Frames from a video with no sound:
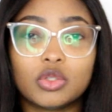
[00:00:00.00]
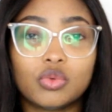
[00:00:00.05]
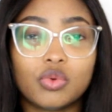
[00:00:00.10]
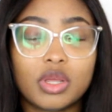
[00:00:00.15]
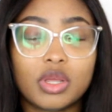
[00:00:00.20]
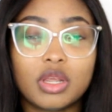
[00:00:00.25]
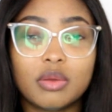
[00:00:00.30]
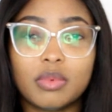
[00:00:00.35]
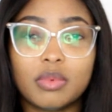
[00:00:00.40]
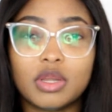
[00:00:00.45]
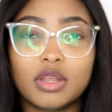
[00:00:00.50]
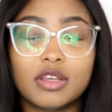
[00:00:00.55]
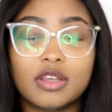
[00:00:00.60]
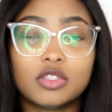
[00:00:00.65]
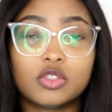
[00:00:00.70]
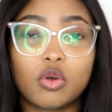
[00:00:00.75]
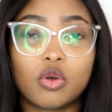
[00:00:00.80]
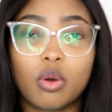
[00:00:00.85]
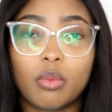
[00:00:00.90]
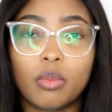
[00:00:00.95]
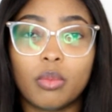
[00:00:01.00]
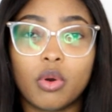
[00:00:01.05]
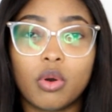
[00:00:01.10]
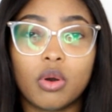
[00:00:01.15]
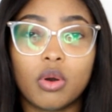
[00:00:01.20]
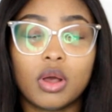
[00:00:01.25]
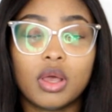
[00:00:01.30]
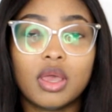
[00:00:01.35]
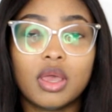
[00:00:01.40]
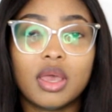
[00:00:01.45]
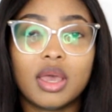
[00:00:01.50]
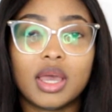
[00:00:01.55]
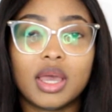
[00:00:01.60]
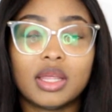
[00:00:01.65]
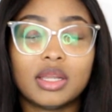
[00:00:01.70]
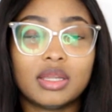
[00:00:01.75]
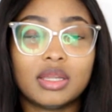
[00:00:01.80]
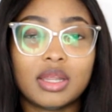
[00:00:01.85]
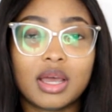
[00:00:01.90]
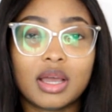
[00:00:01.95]
20 minutes or more,
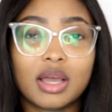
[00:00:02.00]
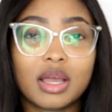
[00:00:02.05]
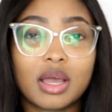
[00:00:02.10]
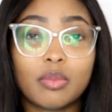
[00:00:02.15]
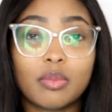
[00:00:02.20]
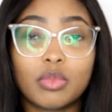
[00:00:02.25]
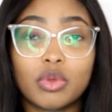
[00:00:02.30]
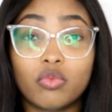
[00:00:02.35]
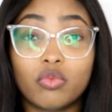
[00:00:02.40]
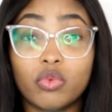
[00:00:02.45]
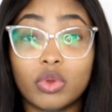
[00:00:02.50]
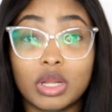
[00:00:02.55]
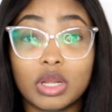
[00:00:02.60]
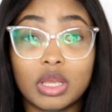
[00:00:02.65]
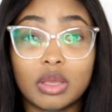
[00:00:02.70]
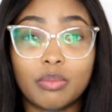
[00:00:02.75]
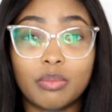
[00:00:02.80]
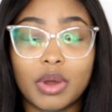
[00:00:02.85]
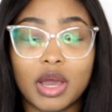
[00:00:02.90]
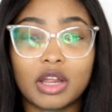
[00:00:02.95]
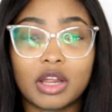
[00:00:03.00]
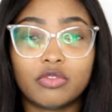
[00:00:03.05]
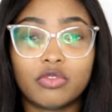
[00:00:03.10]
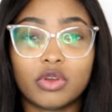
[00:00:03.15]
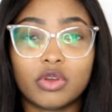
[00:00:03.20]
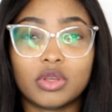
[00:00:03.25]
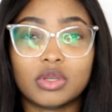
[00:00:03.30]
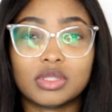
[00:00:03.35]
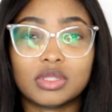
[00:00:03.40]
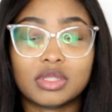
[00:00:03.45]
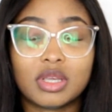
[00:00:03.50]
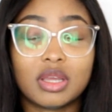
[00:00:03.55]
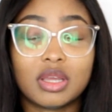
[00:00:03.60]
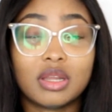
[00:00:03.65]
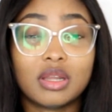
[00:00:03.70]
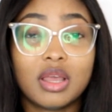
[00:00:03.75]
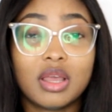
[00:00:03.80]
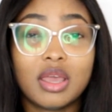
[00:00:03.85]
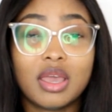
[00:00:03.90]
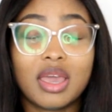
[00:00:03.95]
and that can be really bad for your
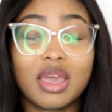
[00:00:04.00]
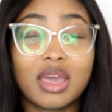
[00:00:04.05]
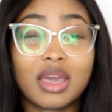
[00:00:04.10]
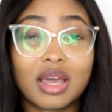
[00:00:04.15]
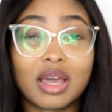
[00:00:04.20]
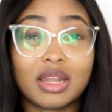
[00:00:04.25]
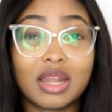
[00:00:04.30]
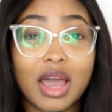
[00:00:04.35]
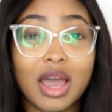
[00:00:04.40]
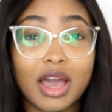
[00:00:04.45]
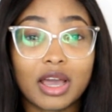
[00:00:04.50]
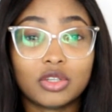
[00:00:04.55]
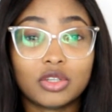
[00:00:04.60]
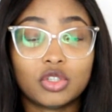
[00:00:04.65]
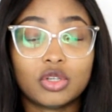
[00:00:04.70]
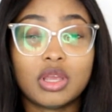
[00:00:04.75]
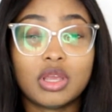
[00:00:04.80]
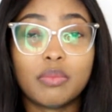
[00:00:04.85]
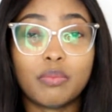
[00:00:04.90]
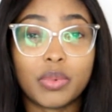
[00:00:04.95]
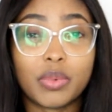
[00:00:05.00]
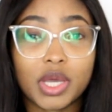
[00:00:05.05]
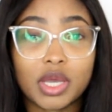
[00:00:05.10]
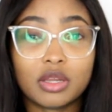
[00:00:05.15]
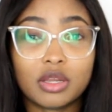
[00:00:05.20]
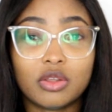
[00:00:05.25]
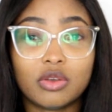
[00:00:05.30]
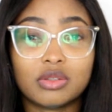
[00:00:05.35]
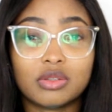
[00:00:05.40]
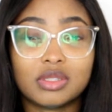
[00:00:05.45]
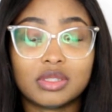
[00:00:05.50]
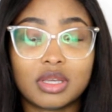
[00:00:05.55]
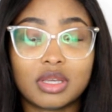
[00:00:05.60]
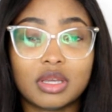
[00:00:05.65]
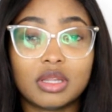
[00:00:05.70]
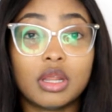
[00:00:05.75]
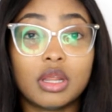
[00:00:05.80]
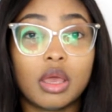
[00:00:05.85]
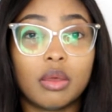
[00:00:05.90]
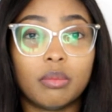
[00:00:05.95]
skin. It can actually burn your
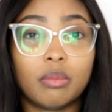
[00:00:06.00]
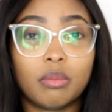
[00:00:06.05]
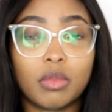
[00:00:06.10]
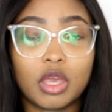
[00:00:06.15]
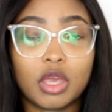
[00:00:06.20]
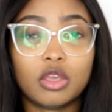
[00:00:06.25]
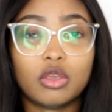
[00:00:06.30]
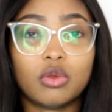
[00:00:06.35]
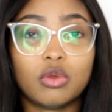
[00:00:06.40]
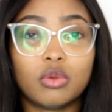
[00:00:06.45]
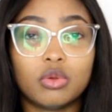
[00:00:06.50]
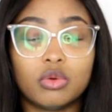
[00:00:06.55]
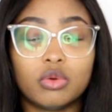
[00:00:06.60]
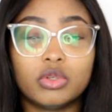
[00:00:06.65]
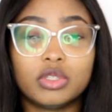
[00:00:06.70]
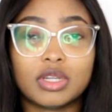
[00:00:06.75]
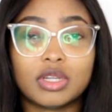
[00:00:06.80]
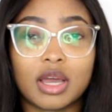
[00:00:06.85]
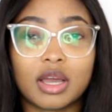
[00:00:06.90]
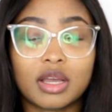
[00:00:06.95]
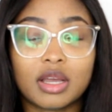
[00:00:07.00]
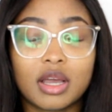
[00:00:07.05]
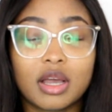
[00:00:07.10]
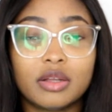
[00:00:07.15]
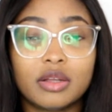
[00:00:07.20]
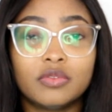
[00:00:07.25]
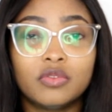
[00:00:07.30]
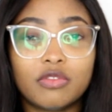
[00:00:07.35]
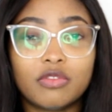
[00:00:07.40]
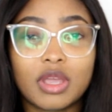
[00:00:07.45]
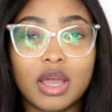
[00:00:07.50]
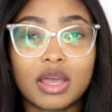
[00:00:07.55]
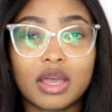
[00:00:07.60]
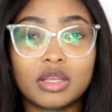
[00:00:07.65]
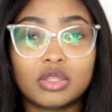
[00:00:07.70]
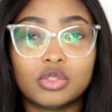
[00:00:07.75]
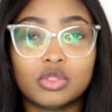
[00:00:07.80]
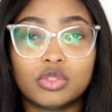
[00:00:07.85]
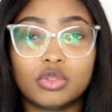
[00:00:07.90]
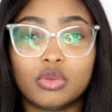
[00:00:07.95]
skin and make you look darker. If that
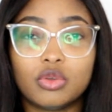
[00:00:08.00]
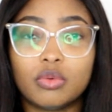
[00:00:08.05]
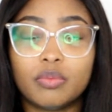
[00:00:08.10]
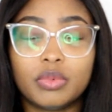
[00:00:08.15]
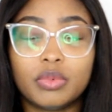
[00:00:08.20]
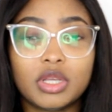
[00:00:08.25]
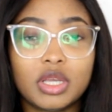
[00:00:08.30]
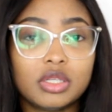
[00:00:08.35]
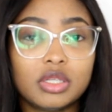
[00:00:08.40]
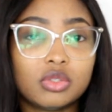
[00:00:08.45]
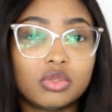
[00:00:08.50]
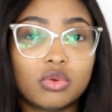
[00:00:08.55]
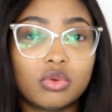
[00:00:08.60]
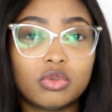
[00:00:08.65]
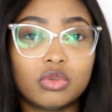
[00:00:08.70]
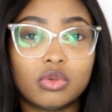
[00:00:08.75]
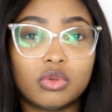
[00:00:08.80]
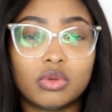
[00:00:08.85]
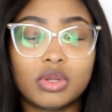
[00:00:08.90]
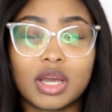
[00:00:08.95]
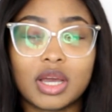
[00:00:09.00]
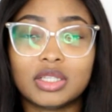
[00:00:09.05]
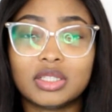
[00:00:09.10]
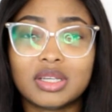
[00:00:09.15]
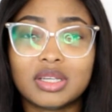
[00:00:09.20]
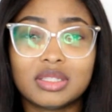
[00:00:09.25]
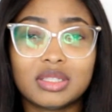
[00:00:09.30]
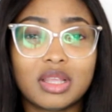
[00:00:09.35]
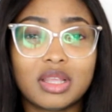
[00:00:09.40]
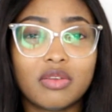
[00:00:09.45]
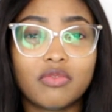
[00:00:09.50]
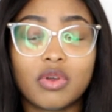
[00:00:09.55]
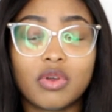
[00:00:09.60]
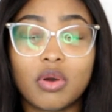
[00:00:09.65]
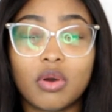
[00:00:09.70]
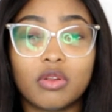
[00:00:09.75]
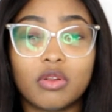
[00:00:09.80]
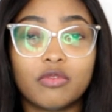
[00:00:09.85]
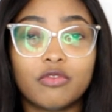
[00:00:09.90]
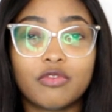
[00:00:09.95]
is you, please don't do that. Just leave it
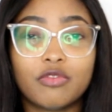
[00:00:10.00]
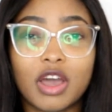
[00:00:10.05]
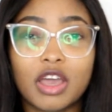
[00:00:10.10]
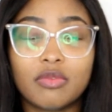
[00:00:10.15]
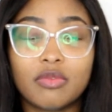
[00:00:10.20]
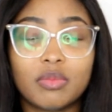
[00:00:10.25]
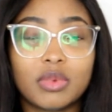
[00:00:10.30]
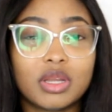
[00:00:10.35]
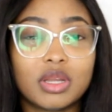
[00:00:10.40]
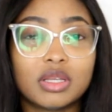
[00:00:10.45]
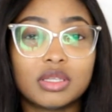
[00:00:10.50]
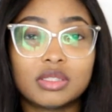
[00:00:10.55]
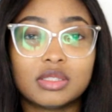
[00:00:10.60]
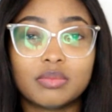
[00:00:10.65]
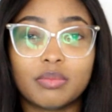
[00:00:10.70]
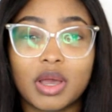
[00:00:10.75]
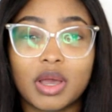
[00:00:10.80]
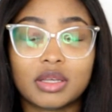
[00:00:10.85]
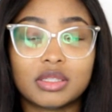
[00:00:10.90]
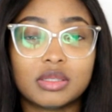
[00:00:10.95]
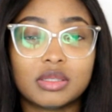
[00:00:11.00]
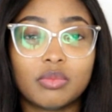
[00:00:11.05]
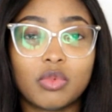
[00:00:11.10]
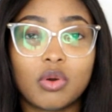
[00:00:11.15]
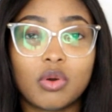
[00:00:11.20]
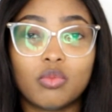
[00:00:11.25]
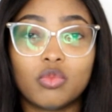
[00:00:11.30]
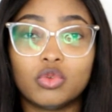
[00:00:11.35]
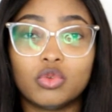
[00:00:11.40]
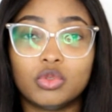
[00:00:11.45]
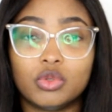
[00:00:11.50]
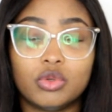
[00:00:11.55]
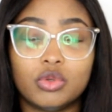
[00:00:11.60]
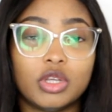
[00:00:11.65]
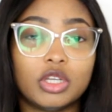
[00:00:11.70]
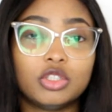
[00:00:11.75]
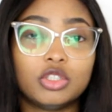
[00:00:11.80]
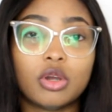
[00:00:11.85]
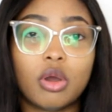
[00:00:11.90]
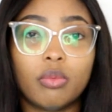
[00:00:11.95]
on. 5 minutes maximum will do
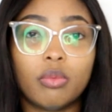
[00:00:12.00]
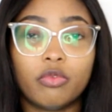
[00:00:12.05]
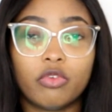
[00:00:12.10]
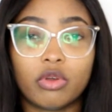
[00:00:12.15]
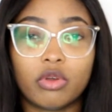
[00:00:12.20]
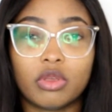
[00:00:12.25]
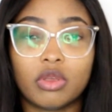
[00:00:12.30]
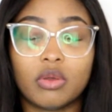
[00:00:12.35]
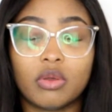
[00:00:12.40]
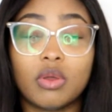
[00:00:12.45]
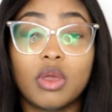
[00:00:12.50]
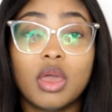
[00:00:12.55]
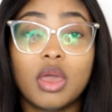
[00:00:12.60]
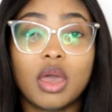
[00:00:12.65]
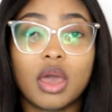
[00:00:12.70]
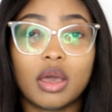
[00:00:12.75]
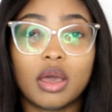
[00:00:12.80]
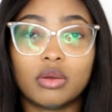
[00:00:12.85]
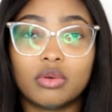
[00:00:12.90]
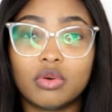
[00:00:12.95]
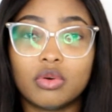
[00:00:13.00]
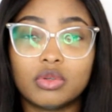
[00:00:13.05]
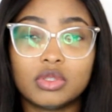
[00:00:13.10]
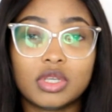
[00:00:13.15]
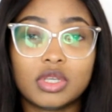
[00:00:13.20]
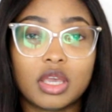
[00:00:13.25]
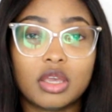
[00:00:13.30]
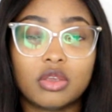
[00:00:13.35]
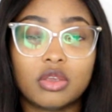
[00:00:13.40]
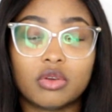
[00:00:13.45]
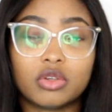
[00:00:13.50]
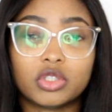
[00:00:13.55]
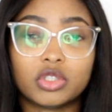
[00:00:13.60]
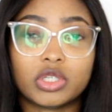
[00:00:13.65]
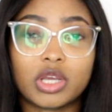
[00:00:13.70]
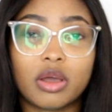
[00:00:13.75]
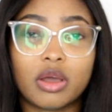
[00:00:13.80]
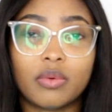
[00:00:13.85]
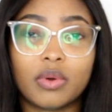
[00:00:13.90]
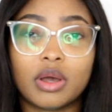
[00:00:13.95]
the job for you, and go take your
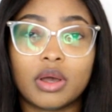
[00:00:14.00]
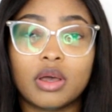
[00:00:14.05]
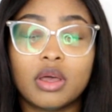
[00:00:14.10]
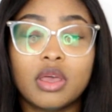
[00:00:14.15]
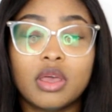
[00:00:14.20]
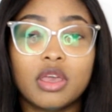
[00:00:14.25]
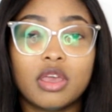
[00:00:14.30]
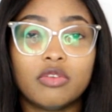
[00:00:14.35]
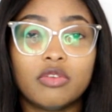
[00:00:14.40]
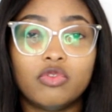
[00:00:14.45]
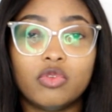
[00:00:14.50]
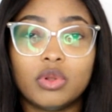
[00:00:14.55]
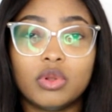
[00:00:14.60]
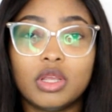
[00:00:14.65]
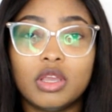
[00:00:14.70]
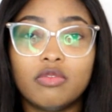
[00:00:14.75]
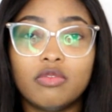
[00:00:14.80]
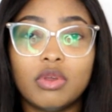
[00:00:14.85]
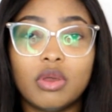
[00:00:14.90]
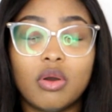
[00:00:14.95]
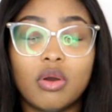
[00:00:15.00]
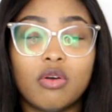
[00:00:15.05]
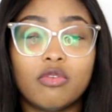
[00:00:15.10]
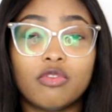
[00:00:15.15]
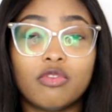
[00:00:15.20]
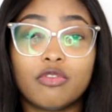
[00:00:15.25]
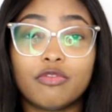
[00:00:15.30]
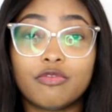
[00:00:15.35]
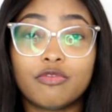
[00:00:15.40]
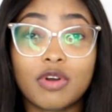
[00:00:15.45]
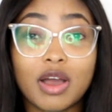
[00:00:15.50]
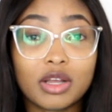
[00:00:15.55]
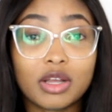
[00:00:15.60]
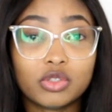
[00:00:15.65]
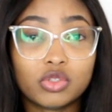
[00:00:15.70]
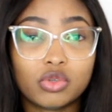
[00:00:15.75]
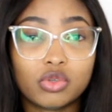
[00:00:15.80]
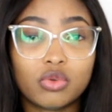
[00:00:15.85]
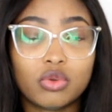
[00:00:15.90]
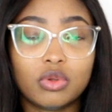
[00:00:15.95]
shower. If you leave it on for far
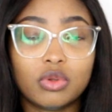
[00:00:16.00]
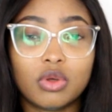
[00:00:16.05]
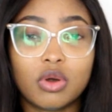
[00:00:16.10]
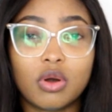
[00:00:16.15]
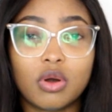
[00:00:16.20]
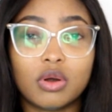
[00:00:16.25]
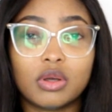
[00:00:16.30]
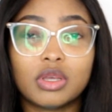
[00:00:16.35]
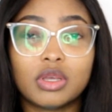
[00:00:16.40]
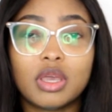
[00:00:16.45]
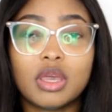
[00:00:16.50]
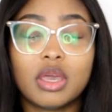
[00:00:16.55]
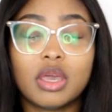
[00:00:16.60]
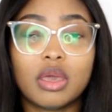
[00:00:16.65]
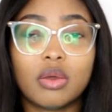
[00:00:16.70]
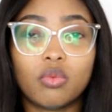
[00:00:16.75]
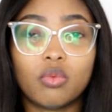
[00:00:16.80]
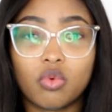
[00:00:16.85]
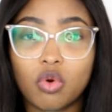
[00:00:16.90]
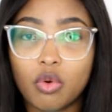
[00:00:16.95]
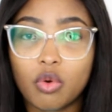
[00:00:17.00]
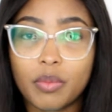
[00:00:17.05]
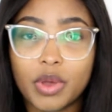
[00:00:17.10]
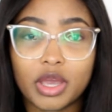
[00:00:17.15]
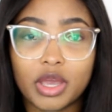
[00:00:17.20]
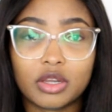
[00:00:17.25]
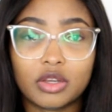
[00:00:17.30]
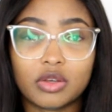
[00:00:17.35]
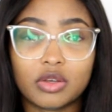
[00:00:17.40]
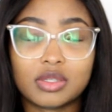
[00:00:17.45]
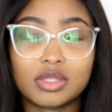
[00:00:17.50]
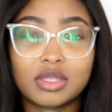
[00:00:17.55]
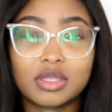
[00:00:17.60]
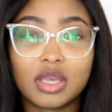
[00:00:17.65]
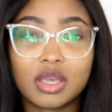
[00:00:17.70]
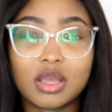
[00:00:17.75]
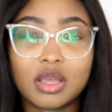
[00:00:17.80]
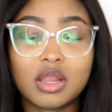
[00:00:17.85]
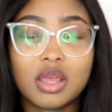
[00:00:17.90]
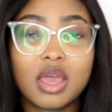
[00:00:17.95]
too long, it will burn your
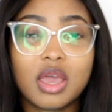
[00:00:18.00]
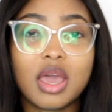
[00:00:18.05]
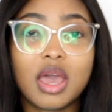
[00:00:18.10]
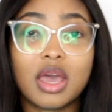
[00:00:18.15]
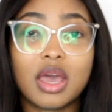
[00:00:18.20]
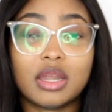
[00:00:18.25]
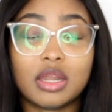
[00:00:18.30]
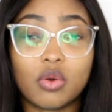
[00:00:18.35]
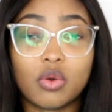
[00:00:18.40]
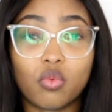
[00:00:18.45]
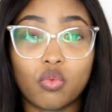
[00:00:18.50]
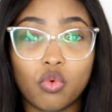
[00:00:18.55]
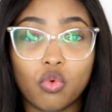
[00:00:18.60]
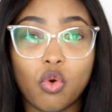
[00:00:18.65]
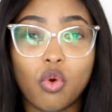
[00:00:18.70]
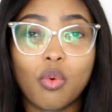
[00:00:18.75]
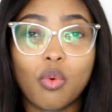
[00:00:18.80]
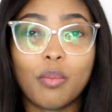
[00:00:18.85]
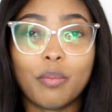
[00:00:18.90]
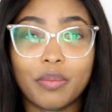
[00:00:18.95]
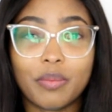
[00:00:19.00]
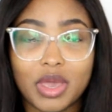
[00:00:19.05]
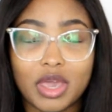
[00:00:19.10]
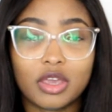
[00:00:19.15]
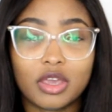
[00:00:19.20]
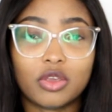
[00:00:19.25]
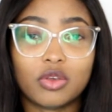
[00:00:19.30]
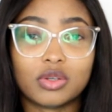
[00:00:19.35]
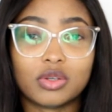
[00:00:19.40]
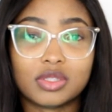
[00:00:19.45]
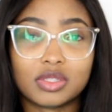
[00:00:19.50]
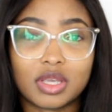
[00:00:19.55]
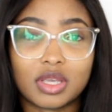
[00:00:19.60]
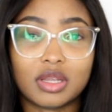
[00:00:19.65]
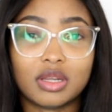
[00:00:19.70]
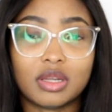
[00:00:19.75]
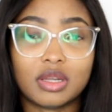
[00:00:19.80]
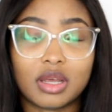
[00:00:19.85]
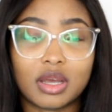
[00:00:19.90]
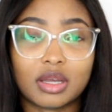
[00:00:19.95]
skin and it will make your
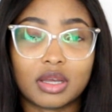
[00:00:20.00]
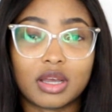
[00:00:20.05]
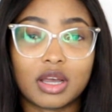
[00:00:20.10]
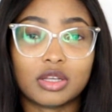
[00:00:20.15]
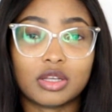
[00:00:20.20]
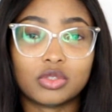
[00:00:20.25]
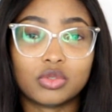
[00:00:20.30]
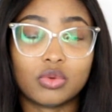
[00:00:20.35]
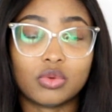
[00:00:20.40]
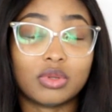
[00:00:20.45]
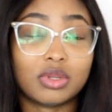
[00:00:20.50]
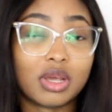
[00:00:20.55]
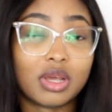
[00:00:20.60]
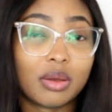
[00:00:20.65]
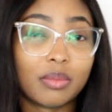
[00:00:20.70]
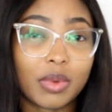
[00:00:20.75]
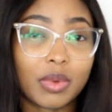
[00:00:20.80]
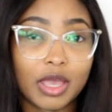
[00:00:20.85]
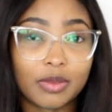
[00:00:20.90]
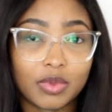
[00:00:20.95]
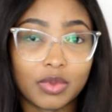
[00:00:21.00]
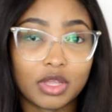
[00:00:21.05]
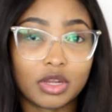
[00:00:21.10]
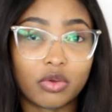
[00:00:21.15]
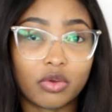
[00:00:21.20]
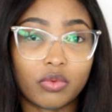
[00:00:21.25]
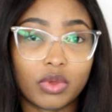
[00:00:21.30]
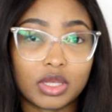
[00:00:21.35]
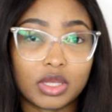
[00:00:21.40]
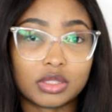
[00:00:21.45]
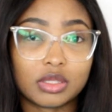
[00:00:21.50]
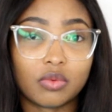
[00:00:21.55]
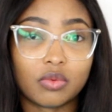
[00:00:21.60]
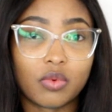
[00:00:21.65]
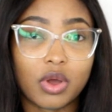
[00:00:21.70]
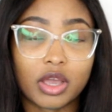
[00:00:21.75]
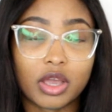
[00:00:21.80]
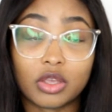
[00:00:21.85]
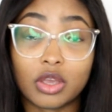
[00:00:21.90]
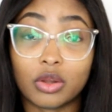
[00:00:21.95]
skin darker. So that might be the reason
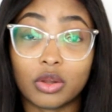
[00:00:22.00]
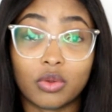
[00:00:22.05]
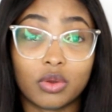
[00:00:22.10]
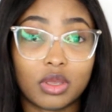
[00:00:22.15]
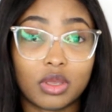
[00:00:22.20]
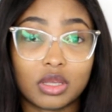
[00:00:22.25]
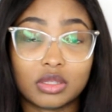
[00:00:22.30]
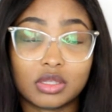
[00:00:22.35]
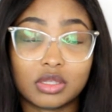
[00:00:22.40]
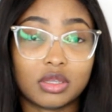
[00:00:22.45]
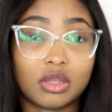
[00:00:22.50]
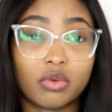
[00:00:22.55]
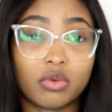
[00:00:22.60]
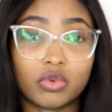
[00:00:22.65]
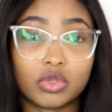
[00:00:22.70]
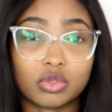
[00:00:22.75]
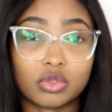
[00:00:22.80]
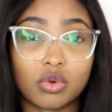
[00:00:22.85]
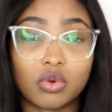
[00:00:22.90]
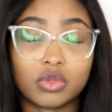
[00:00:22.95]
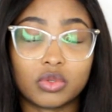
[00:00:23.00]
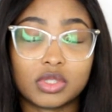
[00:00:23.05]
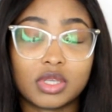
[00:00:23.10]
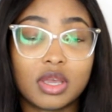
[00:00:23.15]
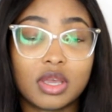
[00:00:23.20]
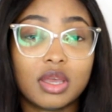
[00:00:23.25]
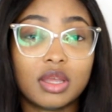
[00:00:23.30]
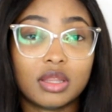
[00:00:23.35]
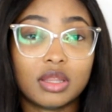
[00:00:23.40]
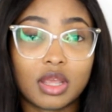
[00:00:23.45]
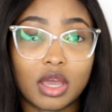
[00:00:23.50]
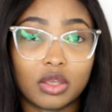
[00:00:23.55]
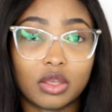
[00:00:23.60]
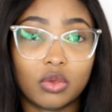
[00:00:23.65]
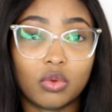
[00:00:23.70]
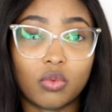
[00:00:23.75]
why you're not getting the results that you